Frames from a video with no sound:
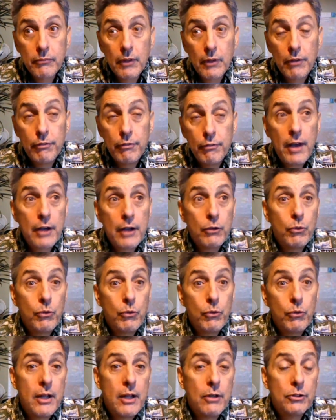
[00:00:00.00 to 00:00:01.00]
In fact,
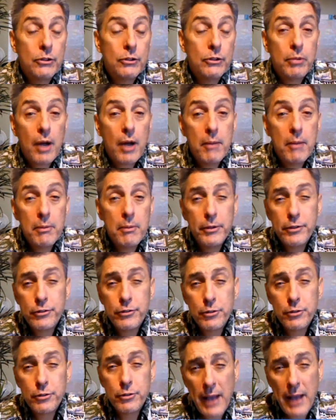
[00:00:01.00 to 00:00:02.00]
radio is probably
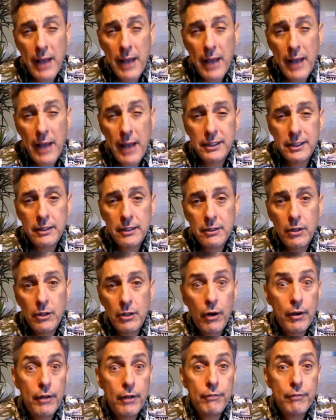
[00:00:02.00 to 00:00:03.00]
surpassing,
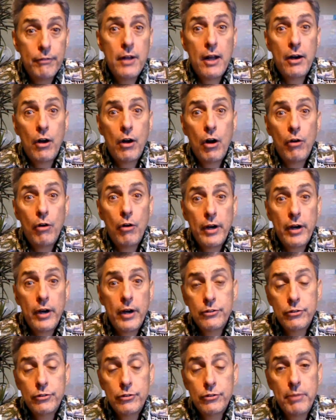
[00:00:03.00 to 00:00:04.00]
if not already
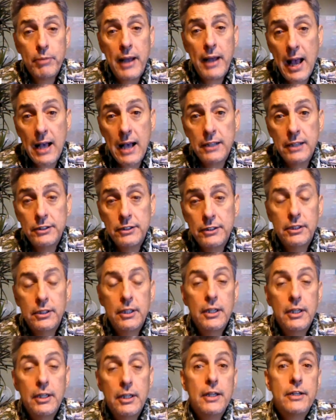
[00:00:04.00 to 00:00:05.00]
surpassed,
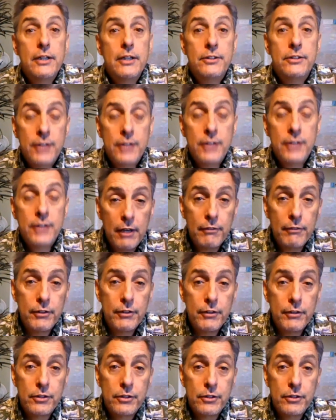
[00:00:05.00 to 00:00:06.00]

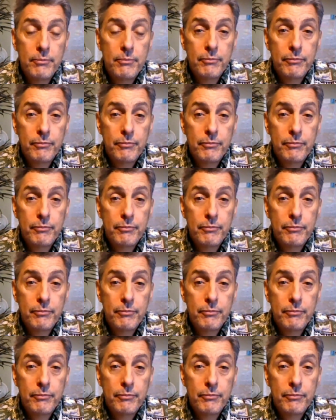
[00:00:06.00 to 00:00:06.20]
television